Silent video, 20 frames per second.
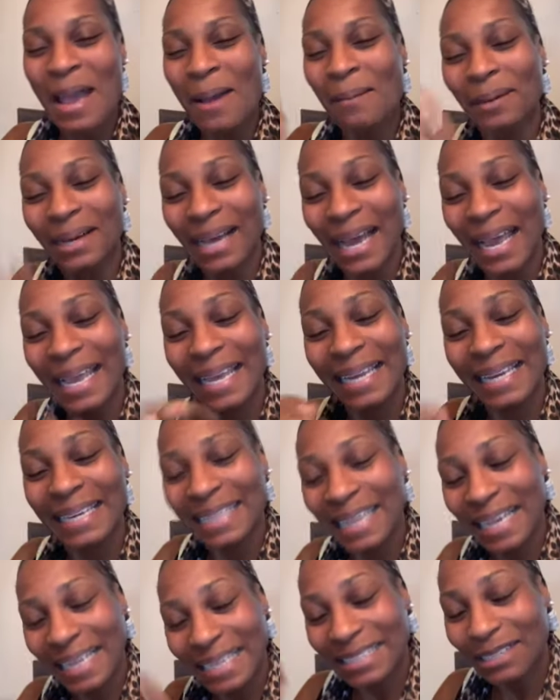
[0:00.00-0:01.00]
But 80
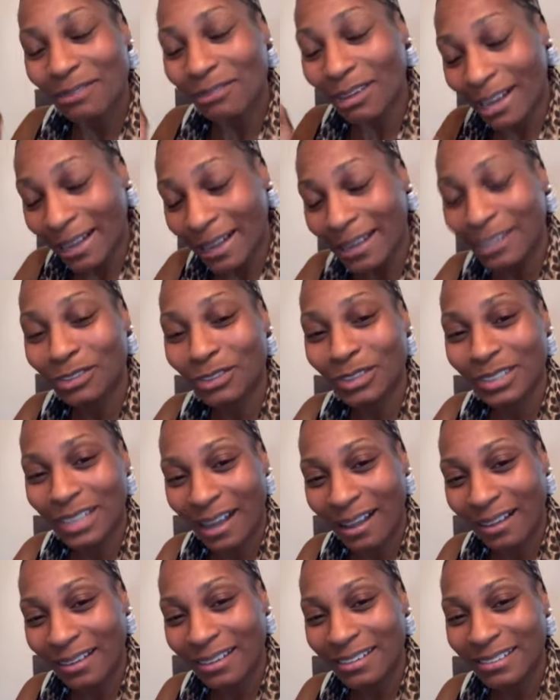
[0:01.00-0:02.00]
days of
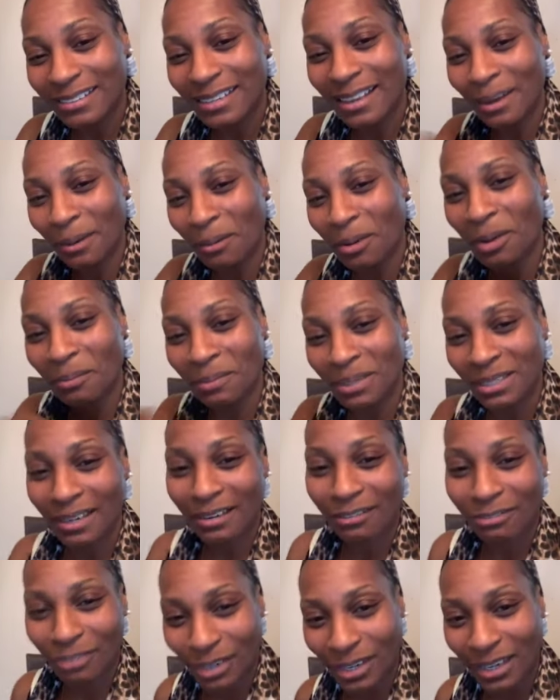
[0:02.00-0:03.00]
$100 and I'm going to be
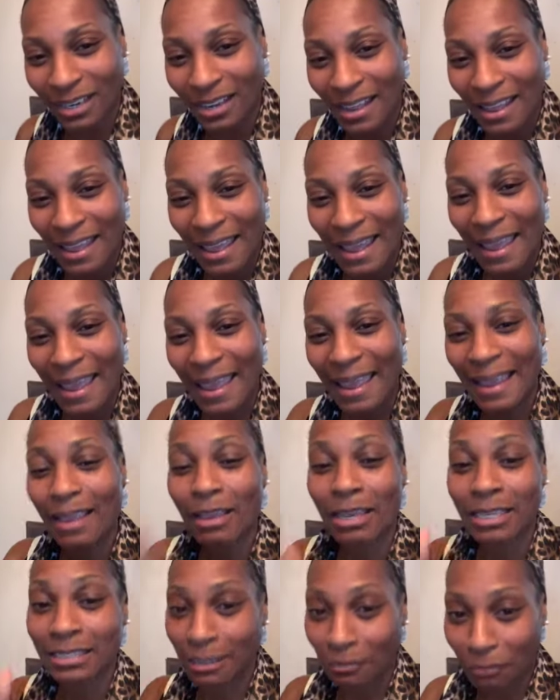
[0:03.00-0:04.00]
debt free. Eight,
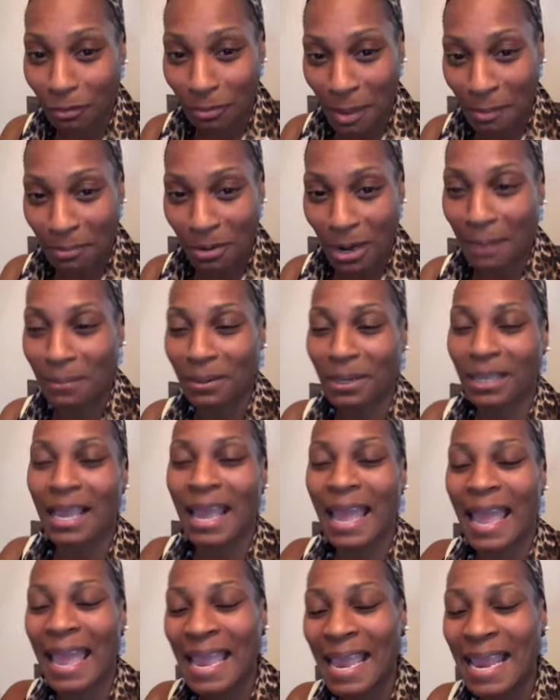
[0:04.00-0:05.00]
except for my property.
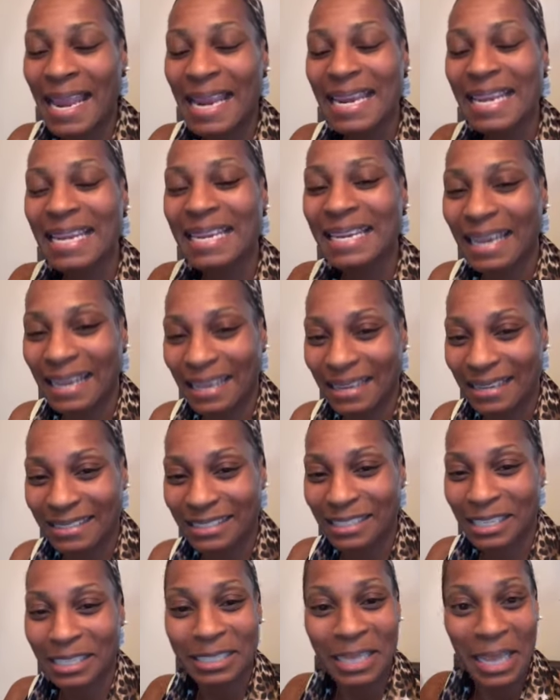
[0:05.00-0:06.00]
80 days.
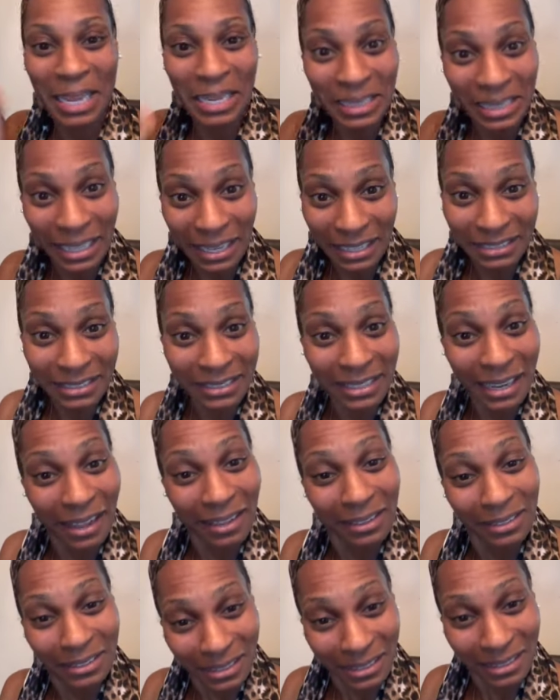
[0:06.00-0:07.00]
That's
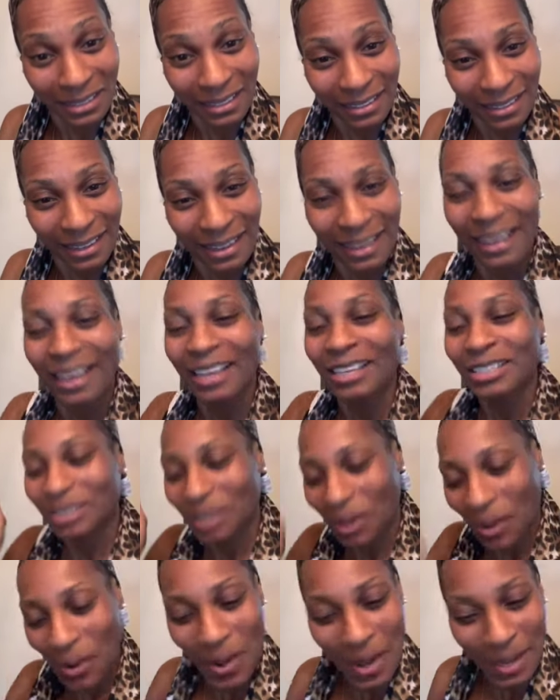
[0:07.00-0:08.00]
$8,000, isn't it?
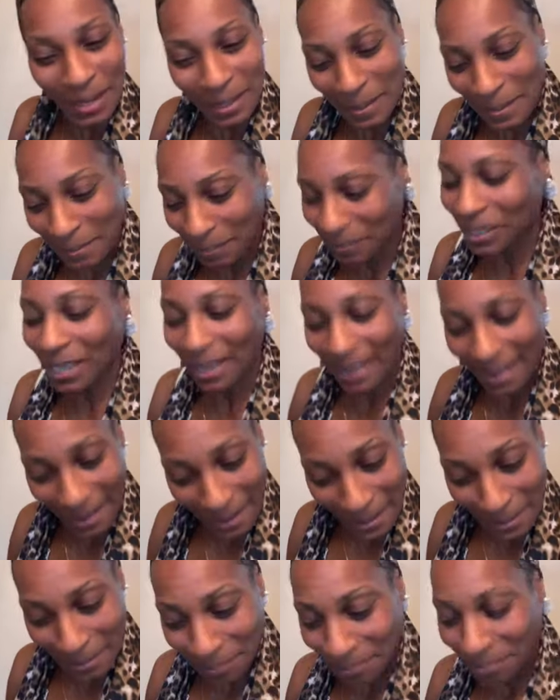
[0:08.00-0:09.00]
So, honey, yeah.